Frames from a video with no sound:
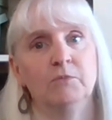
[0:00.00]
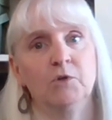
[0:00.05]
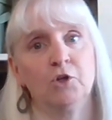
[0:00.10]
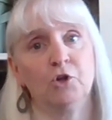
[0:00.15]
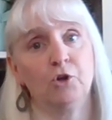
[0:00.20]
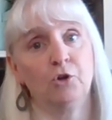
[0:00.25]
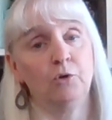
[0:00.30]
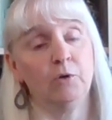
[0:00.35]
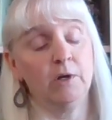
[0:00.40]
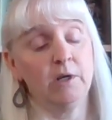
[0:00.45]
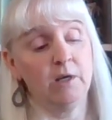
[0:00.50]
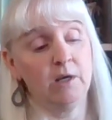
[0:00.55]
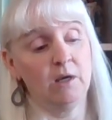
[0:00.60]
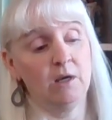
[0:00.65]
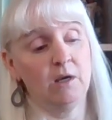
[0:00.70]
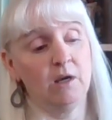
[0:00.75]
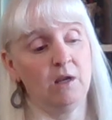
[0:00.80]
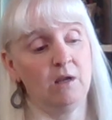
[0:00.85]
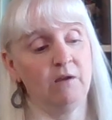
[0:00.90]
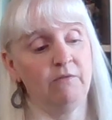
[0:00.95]
current
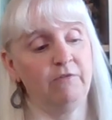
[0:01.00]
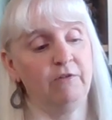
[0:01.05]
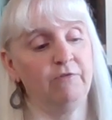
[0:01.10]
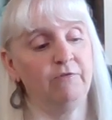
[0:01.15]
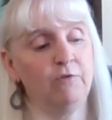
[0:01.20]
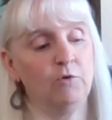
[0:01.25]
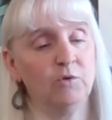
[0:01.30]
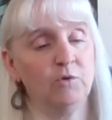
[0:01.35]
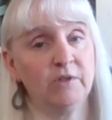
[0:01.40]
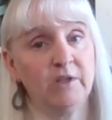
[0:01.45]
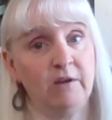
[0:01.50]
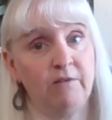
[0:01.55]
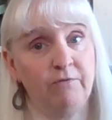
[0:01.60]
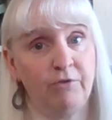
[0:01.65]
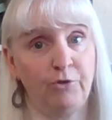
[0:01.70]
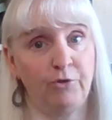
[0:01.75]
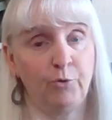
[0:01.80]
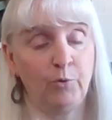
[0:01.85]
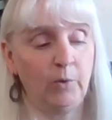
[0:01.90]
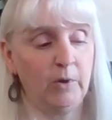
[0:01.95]
FFOs. I have
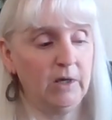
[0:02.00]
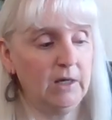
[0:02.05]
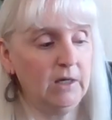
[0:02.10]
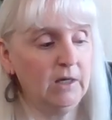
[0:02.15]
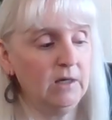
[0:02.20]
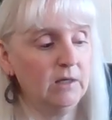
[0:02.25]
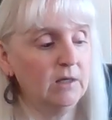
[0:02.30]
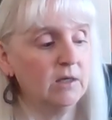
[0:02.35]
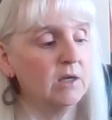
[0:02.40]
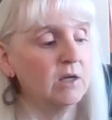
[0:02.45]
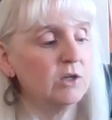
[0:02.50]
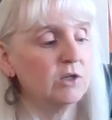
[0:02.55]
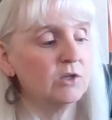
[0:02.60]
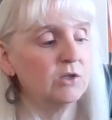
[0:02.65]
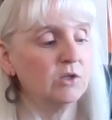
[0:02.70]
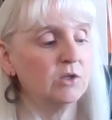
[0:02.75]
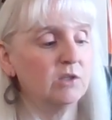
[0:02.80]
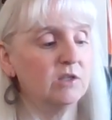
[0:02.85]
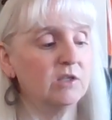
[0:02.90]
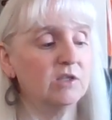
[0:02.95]
3.
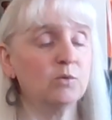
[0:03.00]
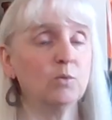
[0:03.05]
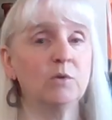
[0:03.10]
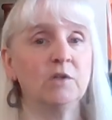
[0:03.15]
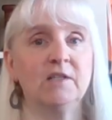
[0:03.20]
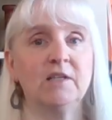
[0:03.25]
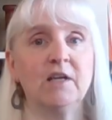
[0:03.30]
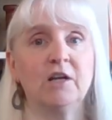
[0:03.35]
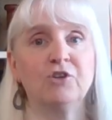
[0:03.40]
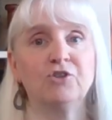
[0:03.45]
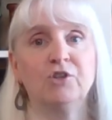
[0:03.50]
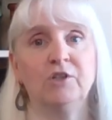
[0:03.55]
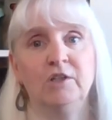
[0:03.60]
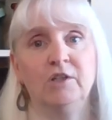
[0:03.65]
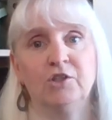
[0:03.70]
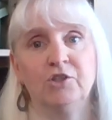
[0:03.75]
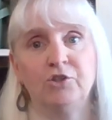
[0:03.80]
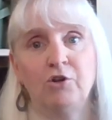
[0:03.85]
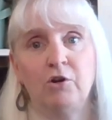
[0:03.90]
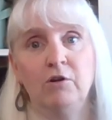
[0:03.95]
This one is actually a
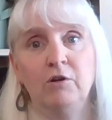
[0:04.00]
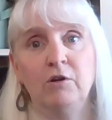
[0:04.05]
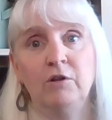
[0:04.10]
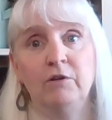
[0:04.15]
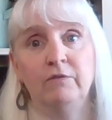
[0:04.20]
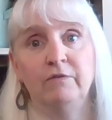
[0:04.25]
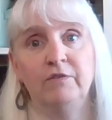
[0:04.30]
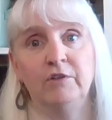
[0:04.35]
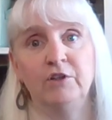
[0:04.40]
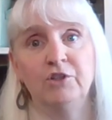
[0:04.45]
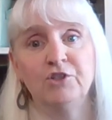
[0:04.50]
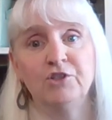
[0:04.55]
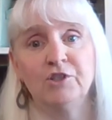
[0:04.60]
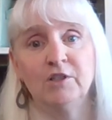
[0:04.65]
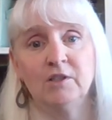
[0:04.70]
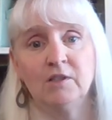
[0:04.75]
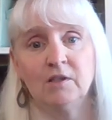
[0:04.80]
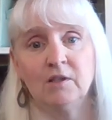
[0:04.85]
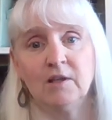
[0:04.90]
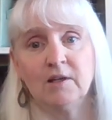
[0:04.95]
start and finish
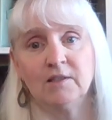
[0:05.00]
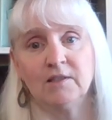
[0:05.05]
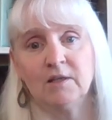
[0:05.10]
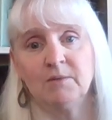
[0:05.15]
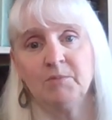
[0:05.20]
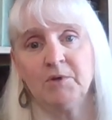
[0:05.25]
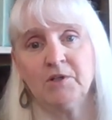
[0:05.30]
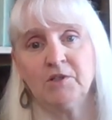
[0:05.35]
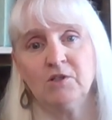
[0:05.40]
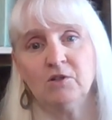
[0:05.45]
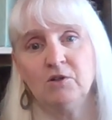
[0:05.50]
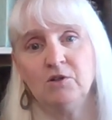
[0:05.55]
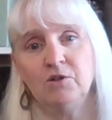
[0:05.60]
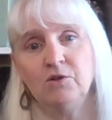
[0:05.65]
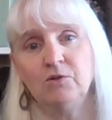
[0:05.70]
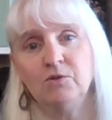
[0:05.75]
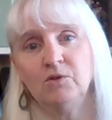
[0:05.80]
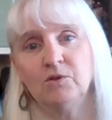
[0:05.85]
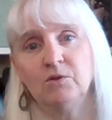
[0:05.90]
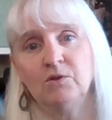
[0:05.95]
since the last time I saw
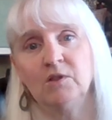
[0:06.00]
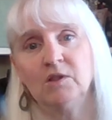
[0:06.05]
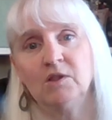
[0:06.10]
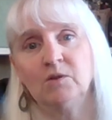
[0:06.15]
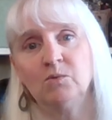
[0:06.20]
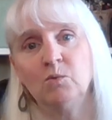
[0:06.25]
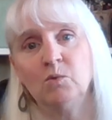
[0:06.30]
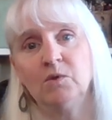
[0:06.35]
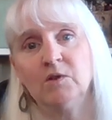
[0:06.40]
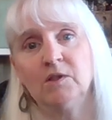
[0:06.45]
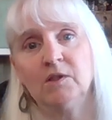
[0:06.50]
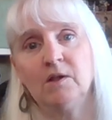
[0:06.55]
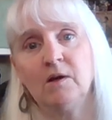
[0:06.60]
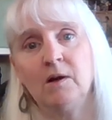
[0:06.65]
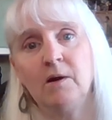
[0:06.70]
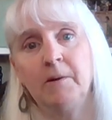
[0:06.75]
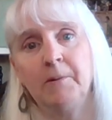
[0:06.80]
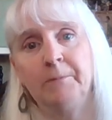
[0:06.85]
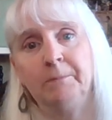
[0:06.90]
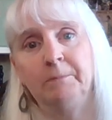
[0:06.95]
you. So this was
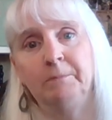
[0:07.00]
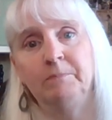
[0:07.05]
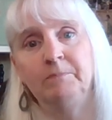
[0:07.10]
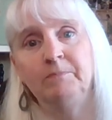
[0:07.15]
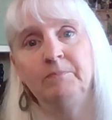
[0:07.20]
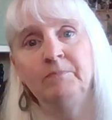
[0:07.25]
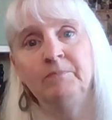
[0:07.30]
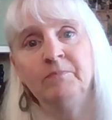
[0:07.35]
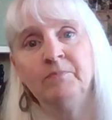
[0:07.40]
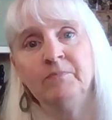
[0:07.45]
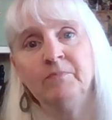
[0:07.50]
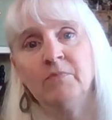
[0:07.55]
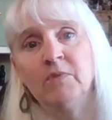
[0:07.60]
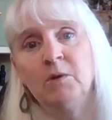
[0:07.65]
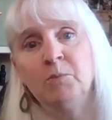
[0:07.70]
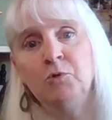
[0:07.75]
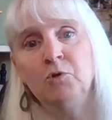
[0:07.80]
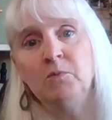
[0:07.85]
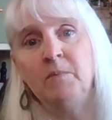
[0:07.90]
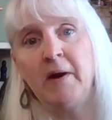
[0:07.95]

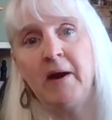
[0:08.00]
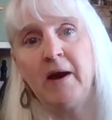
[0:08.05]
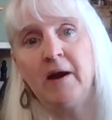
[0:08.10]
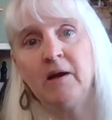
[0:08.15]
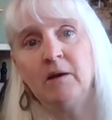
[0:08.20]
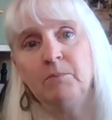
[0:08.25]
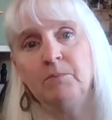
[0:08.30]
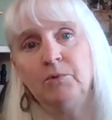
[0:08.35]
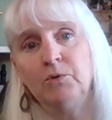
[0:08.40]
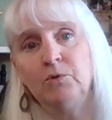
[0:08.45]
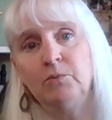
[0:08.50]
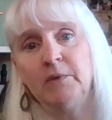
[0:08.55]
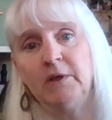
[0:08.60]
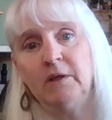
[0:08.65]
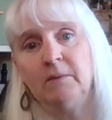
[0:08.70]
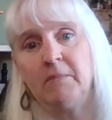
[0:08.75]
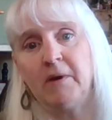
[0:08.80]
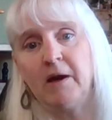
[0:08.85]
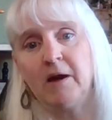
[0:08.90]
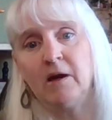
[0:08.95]
the Boo
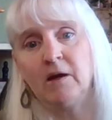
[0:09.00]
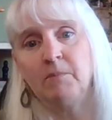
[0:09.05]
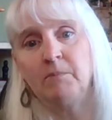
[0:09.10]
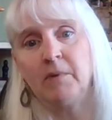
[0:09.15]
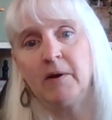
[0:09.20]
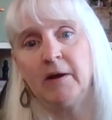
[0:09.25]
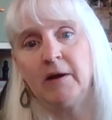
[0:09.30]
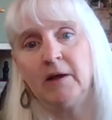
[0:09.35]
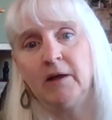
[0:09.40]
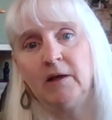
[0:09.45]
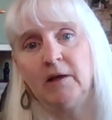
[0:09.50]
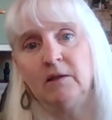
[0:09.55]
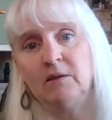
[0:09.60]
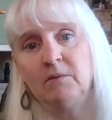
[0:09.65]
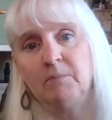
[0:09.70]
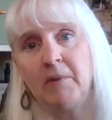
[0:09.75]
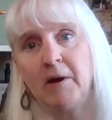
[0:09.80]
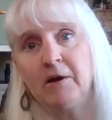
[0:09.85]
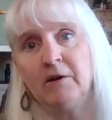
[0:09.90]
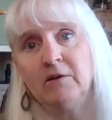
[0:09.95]
mini bag by,
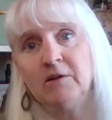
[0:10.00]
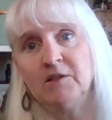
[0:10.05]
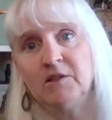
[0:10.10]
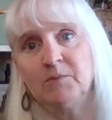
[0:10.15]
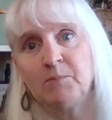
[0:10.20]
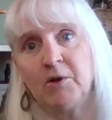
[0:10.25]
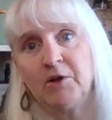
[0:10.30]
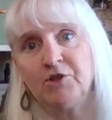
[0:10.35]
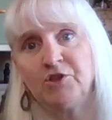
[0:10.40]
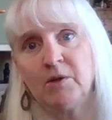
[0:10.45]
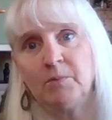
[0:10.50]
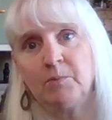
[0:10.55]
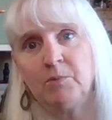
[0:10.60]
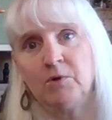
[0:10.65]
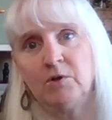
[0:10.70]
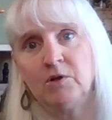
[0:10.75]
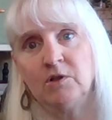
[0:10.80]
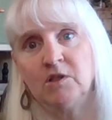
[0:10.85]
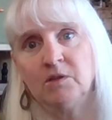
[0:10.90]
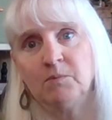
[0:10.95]
the pattern is by
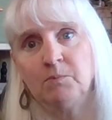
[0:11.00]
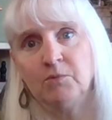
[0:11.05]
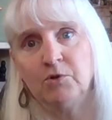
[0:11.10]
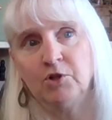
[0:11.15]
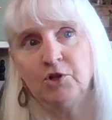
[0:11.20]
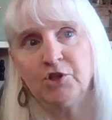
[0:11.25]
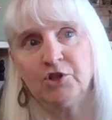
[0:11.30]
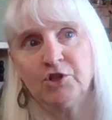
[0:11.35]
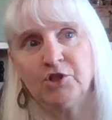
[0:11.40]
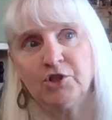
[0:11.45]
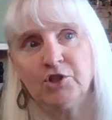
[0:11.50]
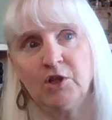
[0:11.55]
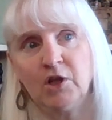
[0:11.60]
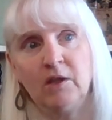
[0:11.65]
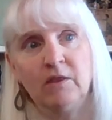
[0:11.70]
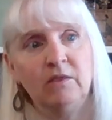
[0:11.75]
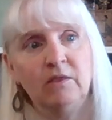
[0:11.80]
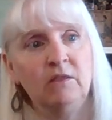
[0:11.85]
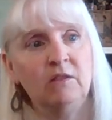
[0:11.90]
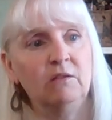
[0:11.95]
Shepherd's Bush,
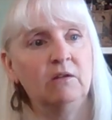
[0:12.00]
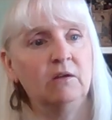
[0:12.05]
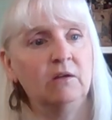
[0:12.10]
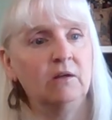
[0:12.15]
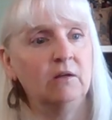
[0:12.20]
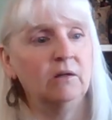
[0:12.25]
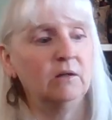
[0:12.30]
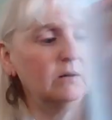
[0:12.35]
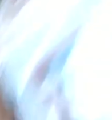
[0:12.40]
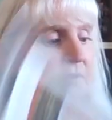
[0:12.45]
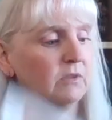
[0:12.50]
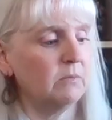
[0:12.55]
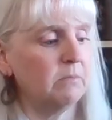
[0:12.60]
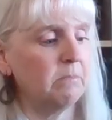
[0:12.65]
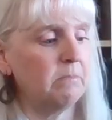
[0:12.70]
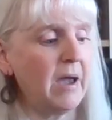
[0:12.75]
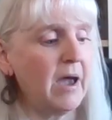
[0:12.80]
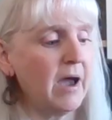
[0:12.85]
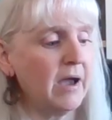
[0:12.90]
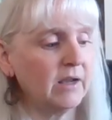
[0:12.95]
and the
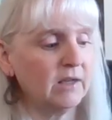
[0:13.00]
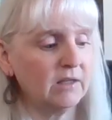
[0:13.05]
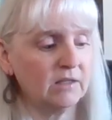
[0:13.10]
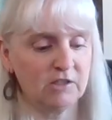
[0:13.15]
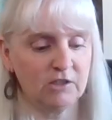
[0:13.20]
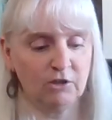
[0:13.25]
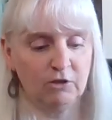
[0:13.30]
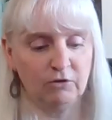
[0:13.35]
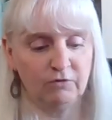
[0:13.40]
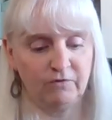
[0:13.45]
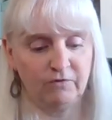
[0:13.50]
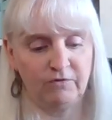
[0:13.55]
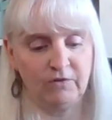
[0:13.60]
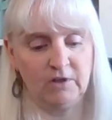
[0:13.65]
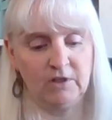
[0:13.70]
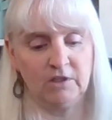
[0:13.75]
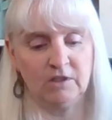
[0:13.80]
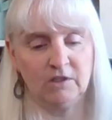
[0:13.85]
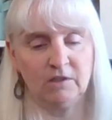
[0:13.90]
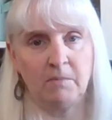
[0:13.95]
bag itself
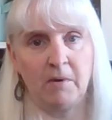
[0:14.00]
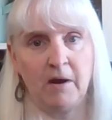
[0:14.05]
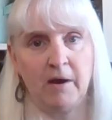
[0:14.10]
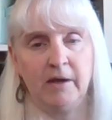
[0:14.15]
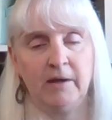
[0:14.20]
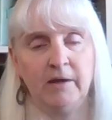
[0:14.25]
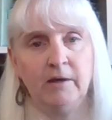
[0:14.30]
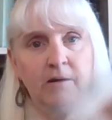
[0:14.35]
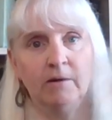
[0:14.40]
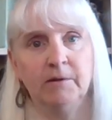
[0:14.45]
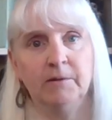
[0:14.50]
is by